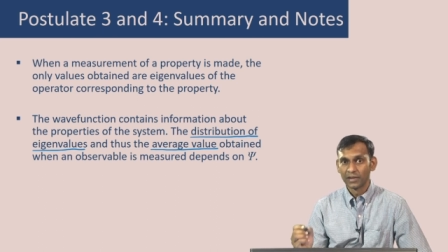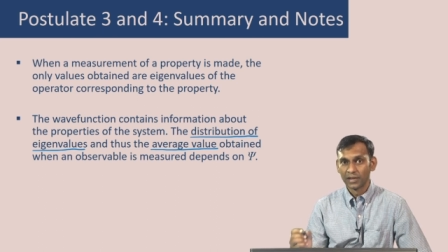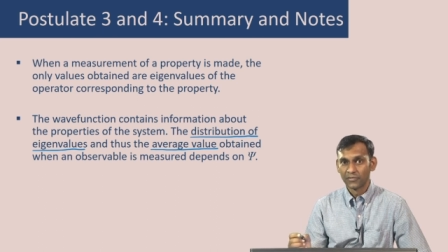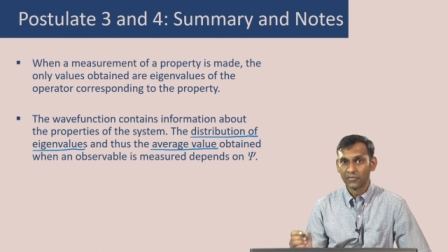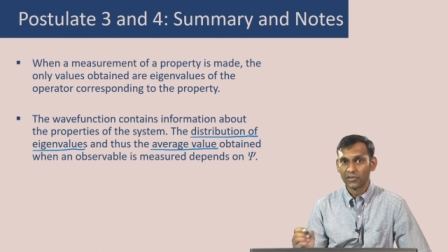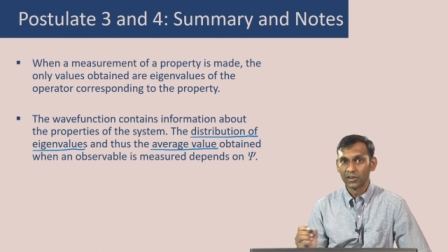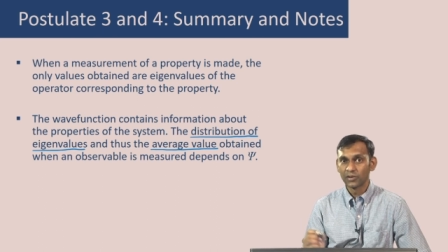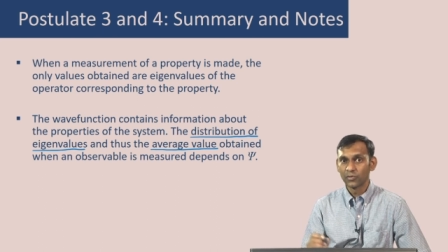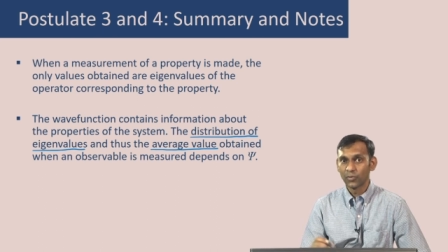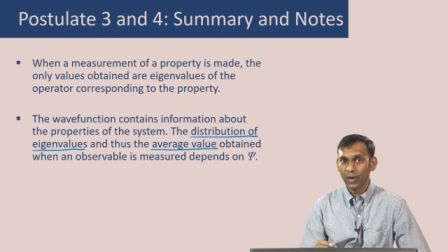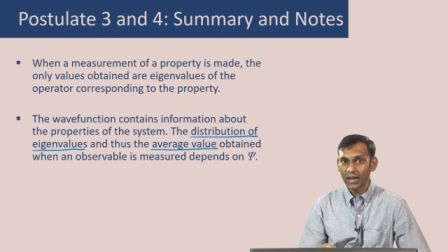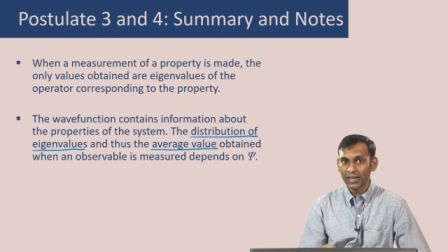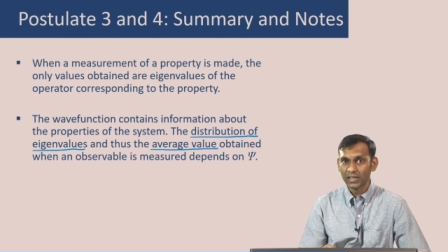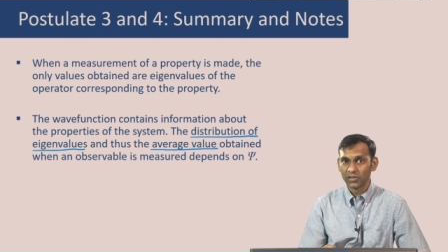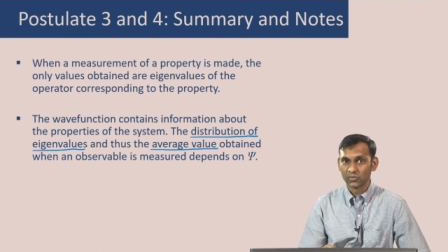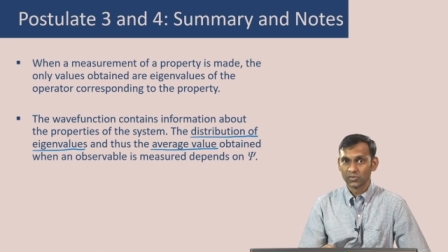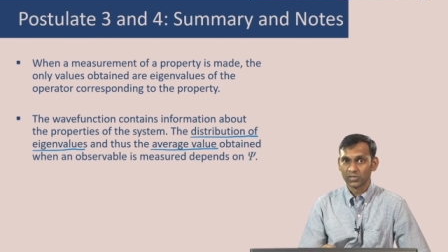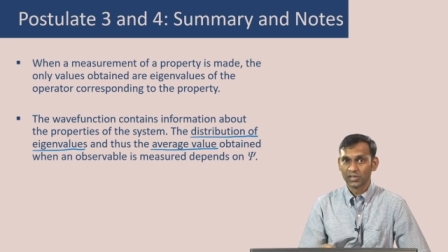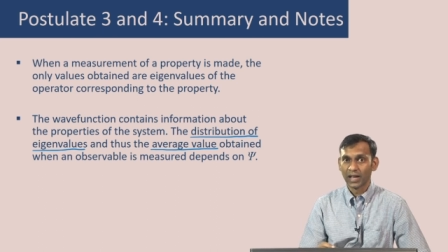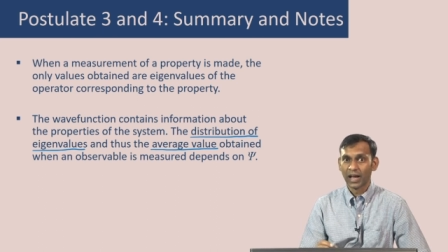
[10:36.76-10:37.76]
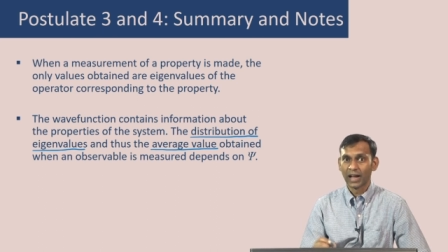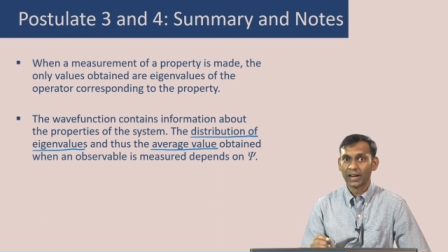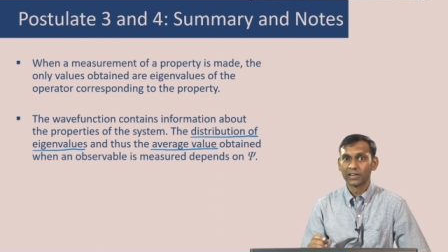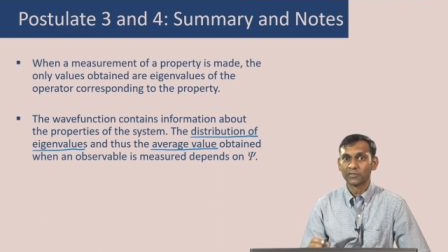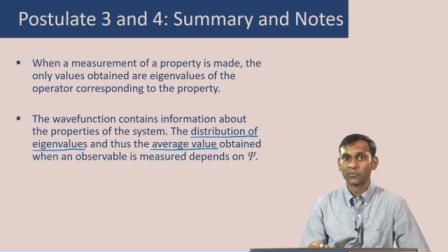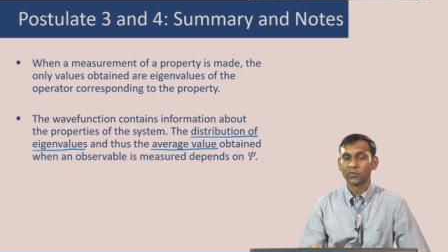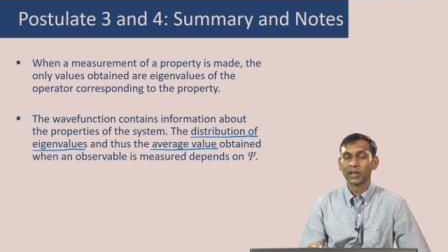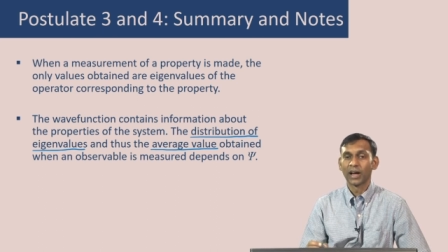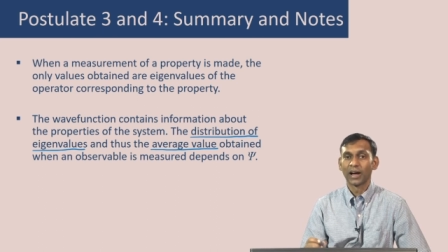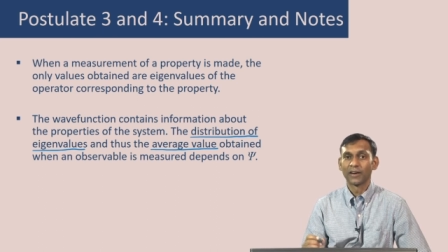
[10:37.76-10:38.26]
different values and
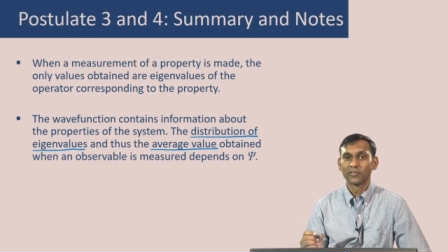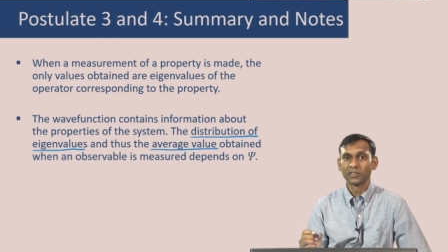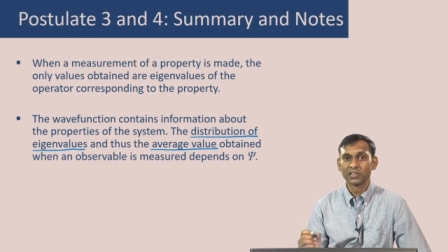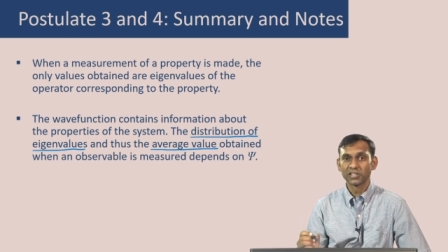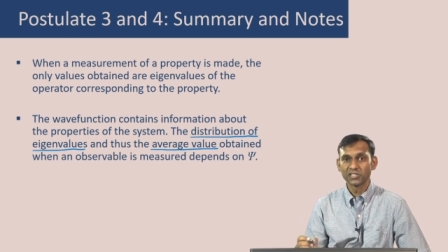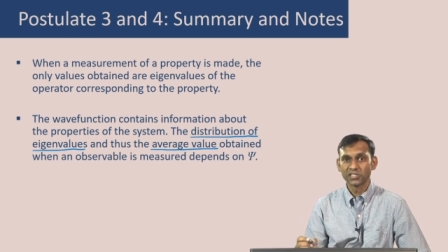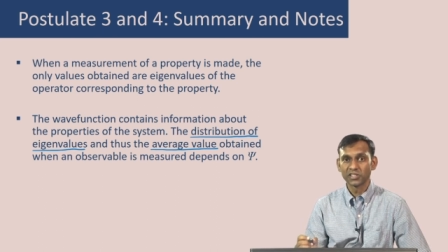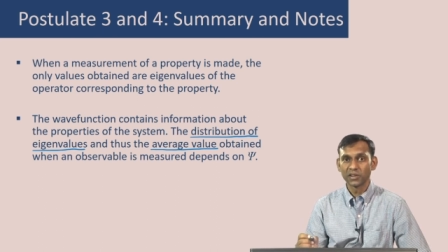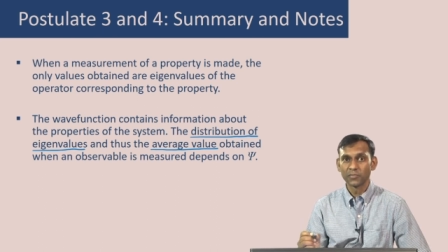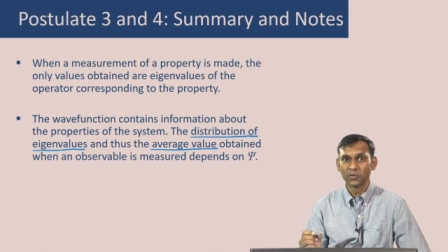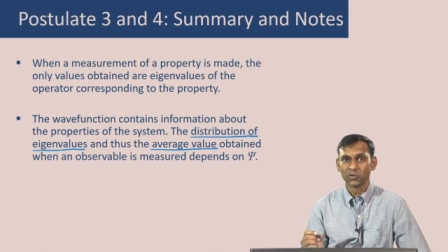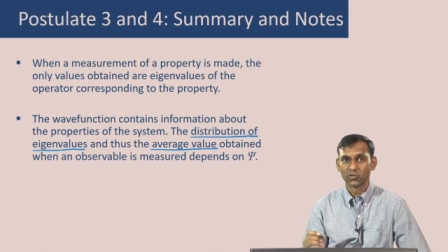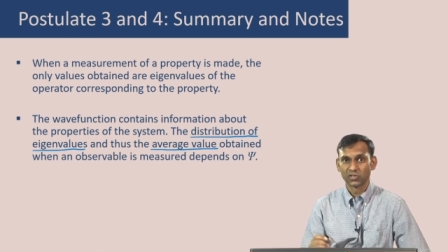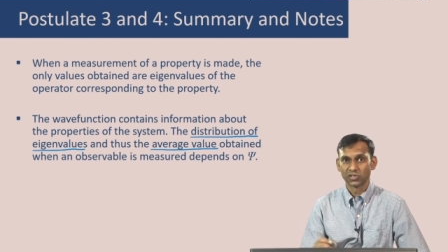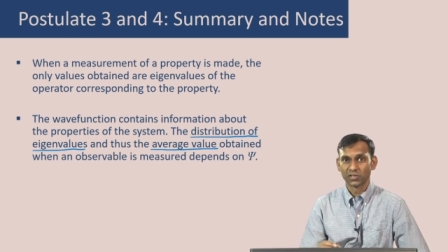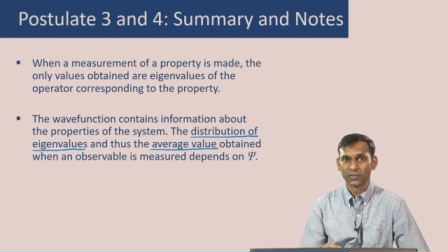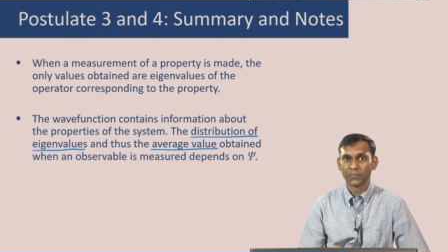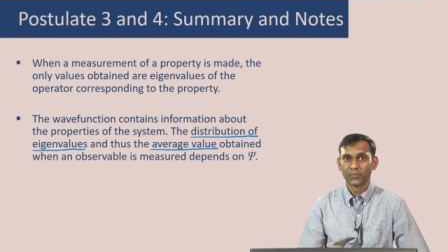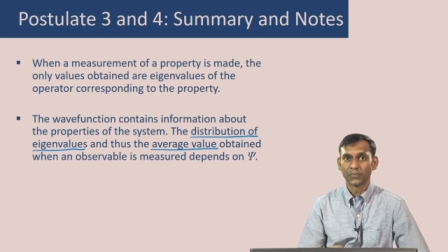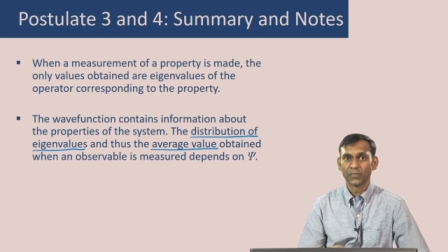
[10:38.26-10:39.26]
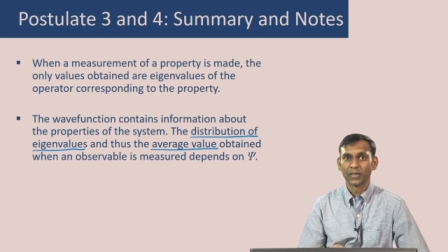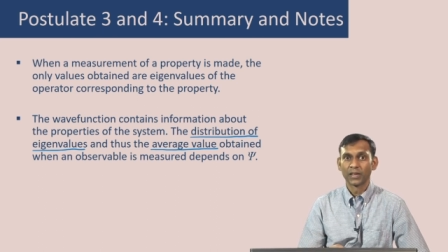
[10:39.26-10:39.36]
it would have a distribution.